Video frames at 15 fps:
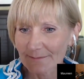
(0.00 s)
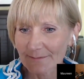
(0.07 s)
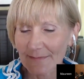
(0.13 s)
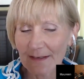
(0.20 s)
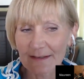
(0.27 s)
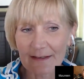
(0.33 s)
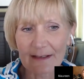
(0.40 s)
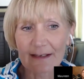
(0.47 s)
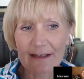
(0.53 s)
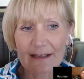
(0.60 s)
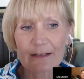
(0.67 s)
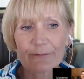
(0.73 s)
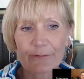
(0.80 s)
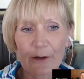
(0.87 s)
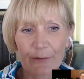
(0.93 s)
And, and
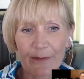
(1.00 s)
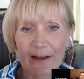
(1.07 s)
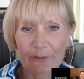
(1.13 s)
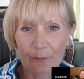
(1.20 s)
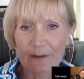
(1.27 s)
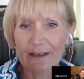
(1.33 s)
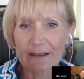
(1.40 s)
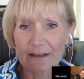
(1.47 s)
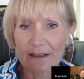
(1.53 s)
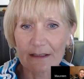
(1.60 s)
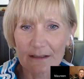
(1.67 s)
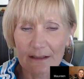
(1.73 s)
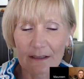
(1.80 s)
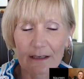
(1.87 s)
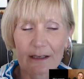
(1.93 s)
he felt that's what he
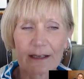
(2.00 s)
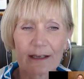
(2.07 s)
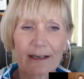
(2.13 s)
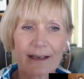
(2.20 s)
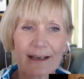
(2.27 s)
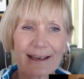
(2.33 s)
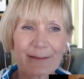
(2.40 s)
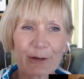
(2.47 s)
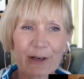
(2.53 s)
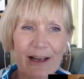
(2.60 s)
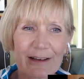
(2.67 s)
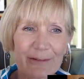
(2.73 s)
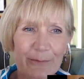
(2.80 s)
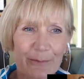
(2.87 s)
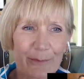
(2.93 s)
needed. And what
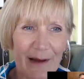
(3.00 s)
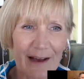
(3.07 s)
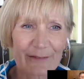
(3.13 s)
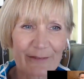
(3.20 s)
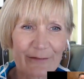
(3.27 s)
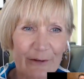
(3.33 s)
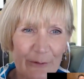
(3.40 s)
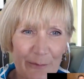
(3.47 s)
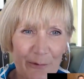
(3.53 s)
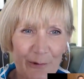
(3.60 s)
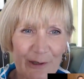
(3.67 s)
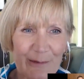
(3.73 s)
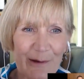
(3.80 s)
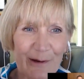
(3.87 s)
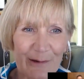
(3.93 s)
I, my favorite
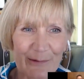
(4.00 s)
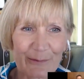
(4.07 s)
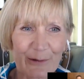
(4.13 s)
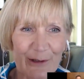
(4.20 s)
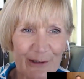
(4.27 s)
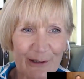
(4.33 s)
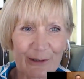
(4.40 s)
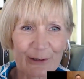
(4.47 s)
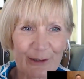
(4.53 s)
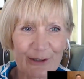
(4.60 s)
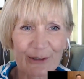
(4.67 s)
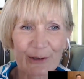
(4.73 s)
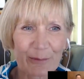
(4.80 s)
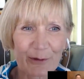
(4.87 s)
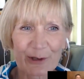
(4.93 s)
point about one of the conclusions
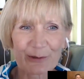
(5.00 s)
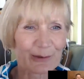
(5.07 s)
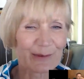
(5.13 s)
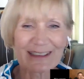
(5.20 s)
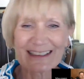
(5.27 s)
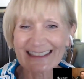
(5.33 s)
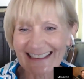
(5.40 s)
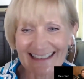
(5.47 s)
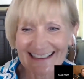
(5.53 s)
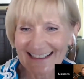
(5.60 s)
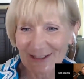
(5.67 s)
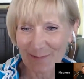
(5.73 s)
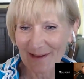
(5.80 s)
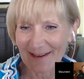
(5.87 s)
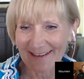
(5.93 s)
of the book was we didn't need
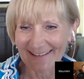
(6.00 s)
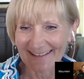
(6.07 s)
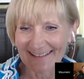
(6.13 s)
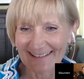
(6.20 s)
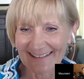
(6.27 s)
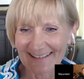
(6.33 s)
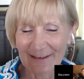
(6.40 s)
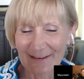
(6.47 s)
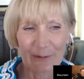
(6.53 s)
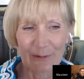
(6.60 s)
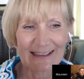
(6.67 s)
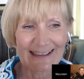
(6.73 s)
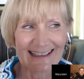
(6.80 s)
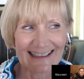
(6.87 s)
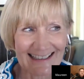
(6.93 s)
General Patton. We
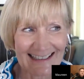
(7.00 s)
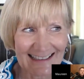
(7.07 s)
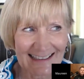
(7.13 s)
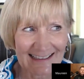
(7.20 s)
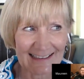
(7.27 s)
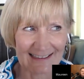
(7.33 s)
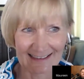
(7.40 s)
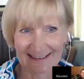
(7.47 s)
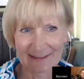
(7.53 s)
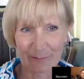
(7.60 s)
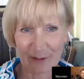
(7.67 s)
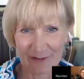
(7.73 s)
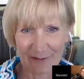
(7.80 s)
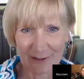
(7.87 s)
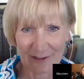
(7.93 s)
didn't need
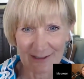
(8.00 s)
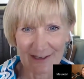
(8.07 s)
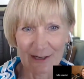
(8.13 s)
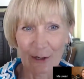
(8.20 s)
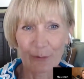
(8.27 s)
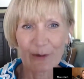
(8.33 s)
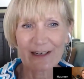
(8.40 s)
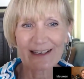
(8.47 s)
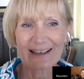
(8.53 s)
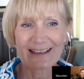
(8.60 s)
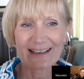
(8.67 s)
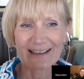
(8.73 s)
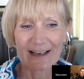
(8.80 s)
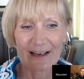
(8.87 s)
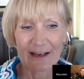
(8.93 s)
Braveheart. We
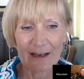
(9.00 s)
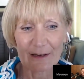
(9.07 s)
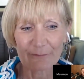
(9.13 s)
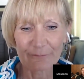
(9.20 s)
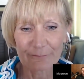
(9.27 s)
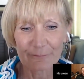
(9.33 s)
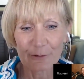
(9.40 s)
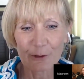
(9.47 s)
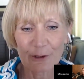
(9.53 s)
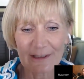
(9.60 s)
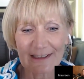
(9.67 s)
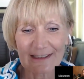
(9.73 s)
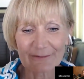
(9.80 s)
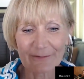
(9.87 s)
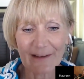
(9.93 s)
needed a
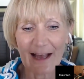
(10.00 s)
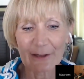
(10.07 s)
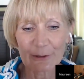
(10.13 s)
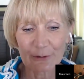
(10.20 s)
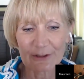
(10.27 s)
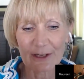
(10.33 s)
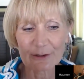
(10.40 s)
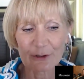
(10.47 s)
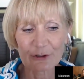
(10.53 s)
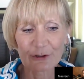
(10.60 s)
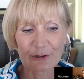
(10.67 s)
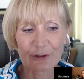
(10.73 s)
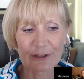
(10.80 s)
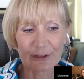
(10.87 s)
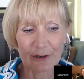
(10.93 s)
fully valued and
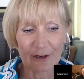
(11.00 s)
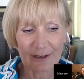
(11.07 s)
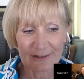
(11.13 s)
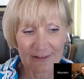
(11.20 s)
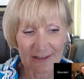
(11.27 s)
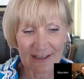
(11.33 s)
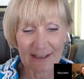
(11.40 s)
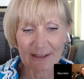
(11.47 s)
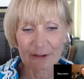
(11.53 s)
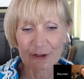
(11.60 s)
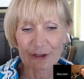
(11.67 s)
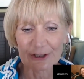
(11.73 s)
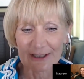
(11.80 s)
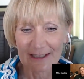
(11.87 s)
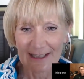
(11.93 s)
understood Austin
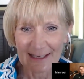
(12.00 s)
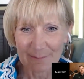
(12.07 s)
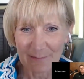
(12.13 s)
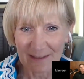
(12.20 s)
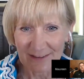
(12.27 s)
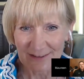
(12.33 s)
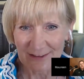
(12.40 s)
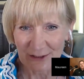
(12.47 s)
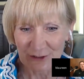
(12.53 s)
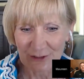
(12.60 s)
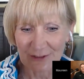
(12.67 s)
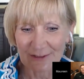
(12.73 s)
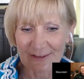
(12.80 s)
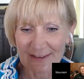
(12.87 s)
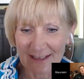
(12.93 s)
Alger and Mason
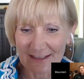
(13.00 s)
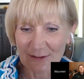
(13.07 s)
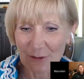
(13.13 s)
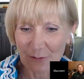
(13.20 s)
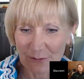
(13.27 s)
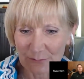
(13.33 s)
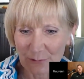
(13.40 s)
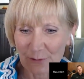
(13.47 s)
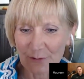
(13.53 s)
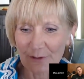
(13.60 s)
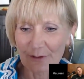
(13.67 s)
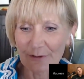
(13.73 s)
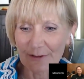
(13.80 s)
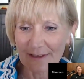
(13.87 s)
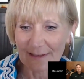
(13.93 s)
Schultz and Nolan
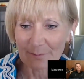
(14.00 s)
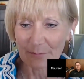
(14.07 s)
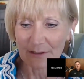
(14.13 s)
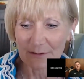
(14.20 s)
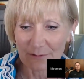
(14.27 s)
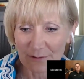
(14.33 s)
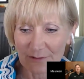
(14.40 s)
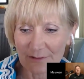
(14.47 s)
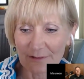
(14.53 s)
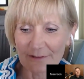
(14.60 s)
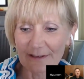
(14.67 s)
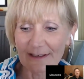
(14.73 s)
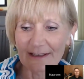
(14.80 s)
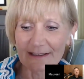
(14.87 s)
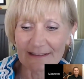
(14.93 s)
Rogo and Blake Rogo
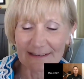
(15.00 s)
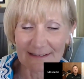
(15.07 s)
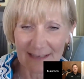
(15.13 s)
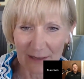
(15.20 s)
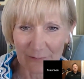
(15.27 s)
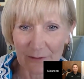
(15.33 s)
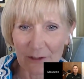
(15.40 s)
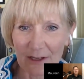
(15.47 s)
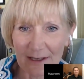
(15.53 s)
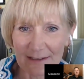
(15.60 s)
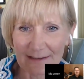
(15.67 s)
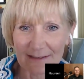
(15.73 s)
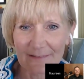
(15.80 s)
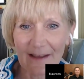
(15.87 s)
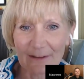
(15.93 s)
and down the line.
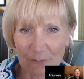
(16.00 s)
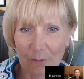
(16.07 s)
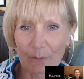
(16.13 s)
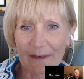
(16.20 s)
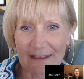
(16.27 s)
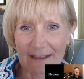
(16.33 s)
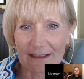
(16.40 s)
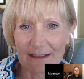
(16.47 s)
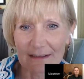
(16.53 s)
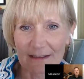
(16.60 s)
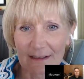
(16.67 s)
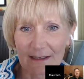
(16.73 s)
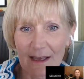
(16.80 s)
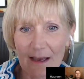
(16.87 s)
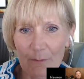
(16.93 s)
That's what we needed.
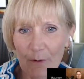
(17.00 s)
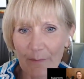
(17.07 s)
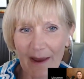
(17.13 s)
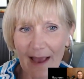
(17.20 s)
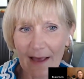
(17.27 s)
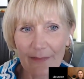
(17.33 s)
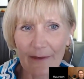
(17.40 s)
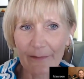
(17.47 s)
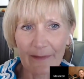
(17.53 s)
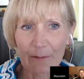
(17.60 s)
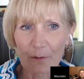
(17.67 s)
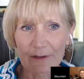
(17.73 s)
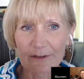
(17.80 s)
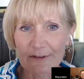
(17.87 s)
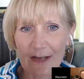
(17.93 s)
And when we had that, they were
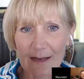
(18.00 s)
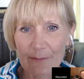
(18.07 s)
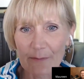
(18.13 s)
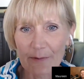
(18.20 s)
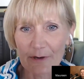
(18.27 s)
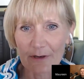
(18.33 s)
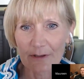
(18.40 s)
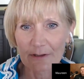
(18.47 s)
unstoppable.